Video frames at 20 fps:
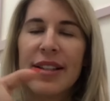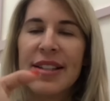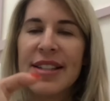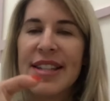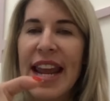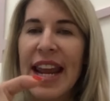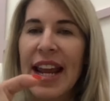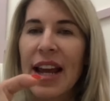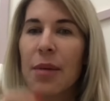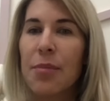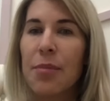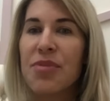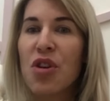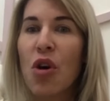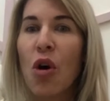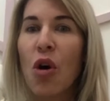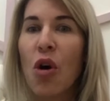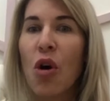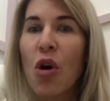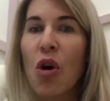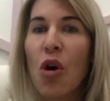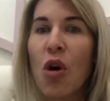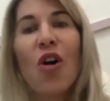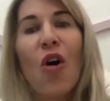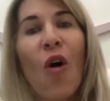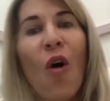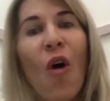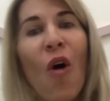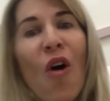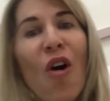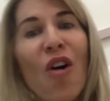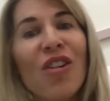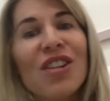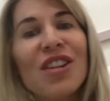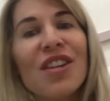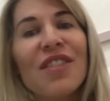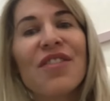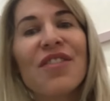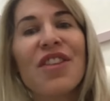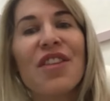damps almost all
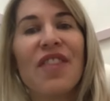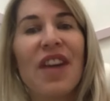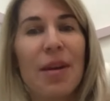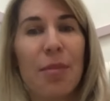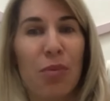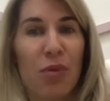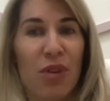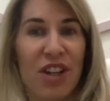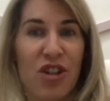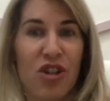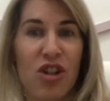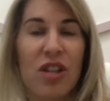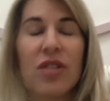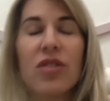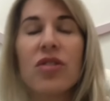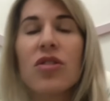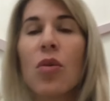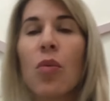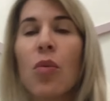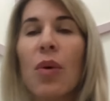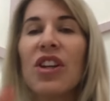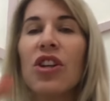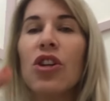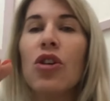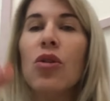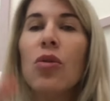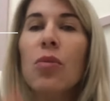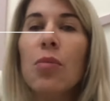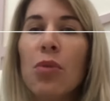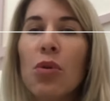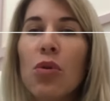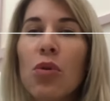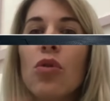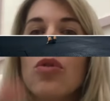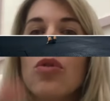of the vibration. So when you move